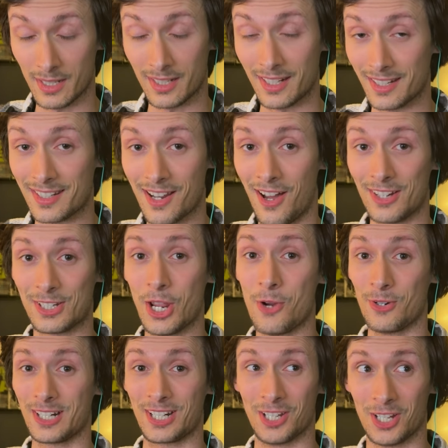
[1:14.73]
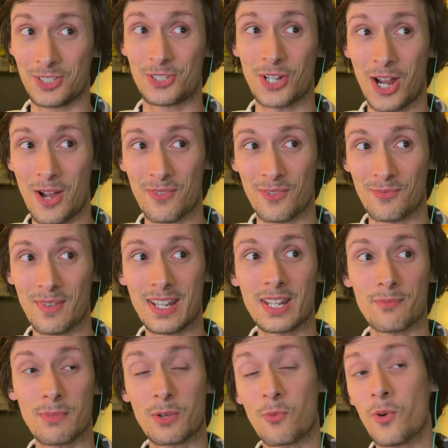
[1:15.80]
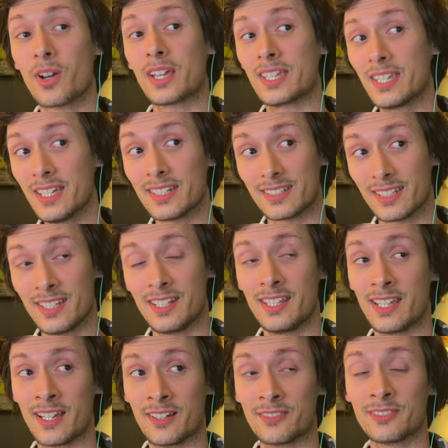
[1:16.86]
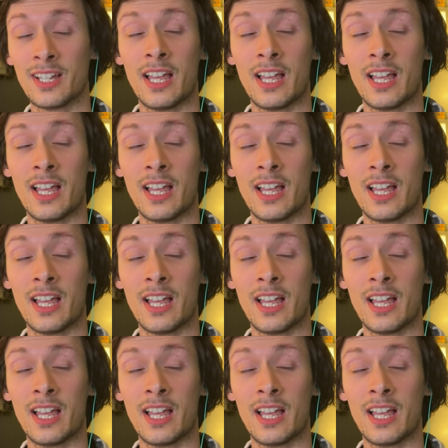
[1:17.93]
it did not do a good job of making me want to get TDF.